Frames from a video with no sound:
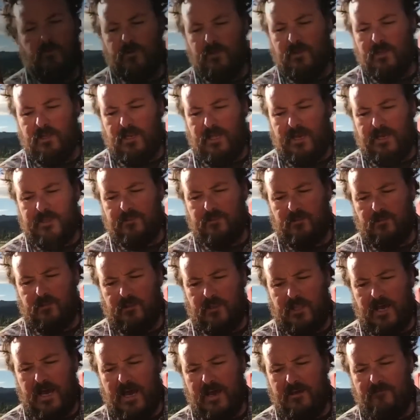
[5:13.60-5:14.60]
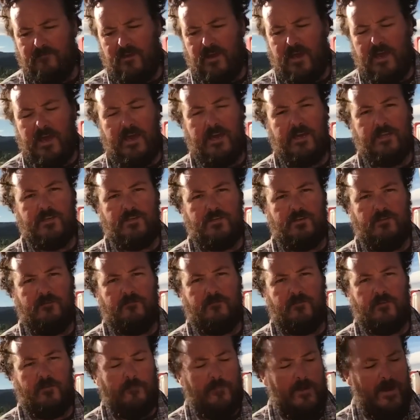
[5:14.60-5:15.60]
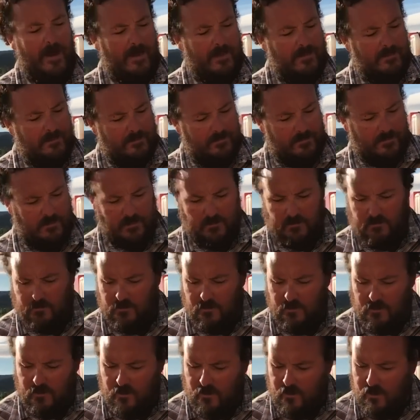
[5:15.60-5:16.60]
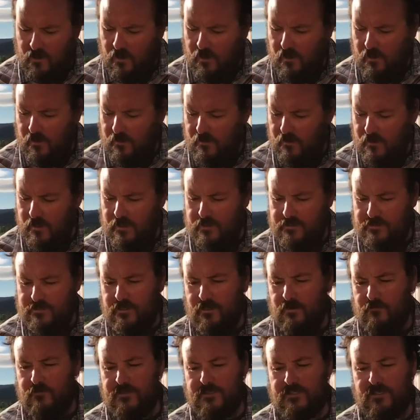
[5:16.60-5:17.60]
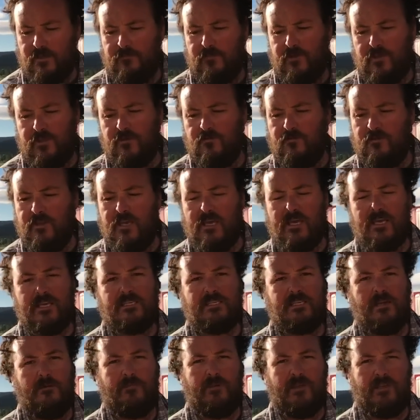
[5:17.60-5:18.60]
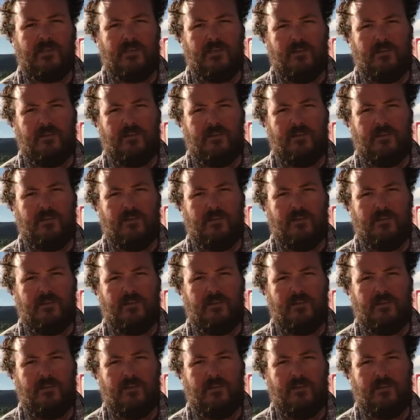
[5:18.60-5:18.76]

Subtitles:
really like the live edge for the battens. It's going to be something unique, something